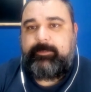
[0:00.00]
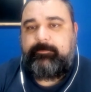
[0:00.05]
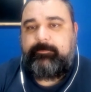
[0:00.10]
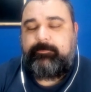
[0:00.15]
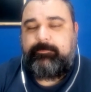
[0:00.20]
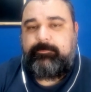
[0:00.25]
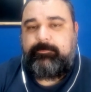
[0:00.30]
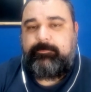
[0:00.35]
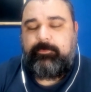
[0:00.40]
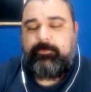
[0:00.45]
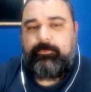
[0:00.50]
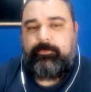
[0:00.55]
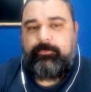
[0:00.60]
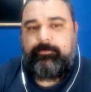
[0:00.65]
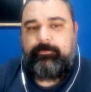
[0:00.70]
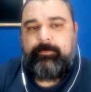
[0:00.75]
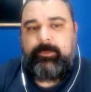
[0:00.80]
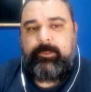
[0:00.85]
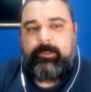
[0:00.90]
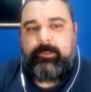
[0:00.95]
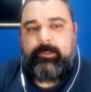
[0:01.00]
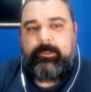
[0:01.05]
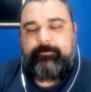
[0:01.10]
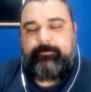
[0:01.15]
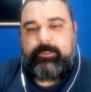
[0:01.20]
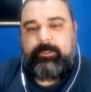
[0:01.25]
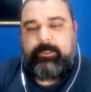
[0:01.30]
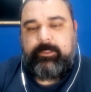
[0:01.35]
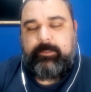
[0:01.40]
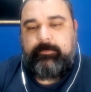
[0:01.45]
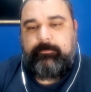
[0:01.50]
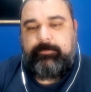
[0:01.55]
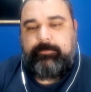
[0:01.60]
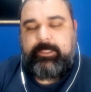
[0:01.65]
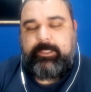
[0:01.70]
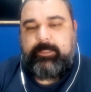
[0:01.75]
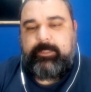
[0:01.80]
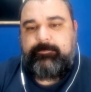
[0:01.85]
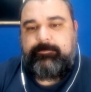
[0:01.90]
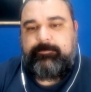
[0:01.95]
So,
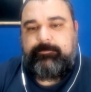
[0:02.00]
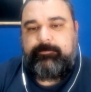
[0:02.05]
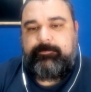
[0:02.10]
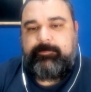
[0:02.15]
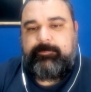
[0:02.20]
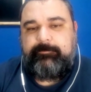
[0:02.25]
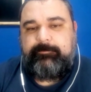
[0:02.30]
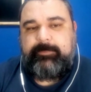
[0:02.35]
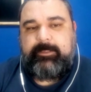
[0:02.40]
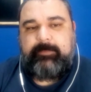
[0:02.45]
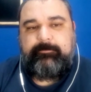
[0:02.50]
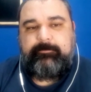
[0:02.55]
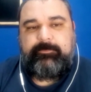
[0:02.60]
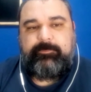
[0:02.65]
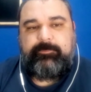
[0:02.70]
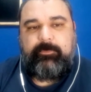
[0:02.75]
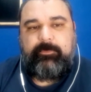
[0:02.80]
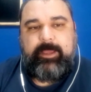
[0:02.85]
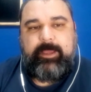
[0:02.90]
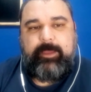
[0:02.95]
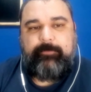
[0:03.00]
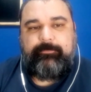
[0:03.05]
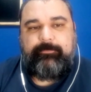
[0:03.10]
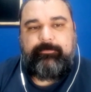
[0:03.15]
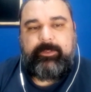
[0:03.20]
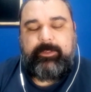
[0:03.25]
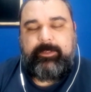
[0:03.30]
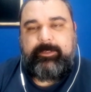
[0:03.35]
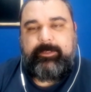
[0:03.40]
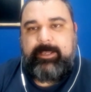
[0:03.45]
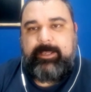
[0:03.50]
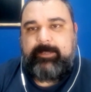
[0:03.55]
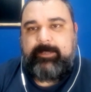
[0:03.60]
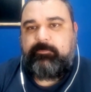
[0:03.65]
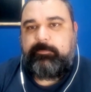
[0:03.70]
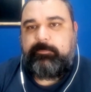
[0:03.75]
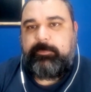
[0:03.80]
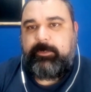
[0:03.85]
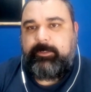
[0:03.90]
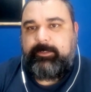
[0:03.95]
because sometimes you have an
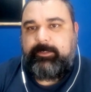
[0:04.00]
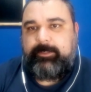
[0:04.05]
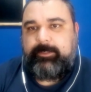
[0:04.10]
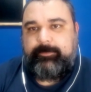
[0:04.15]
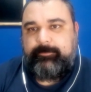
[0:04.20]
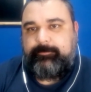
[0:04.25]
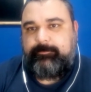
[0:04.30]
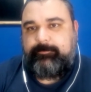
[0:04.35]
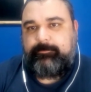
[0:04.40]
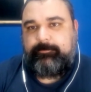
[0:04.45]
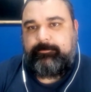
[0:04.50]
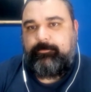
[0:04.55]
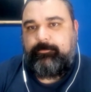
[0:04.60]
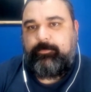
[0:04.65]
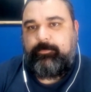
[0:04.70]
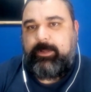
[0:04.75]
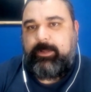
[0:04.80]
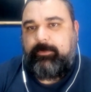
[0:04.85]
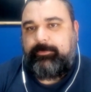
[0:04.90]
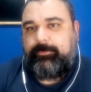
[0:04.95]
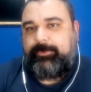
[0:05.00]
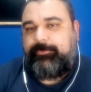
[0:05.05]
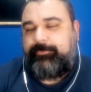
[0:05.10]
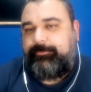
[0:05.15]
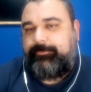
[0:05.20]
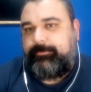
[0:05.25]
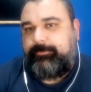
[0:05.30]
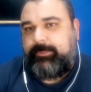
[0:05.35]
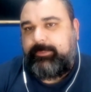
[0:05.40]
expert that is well known,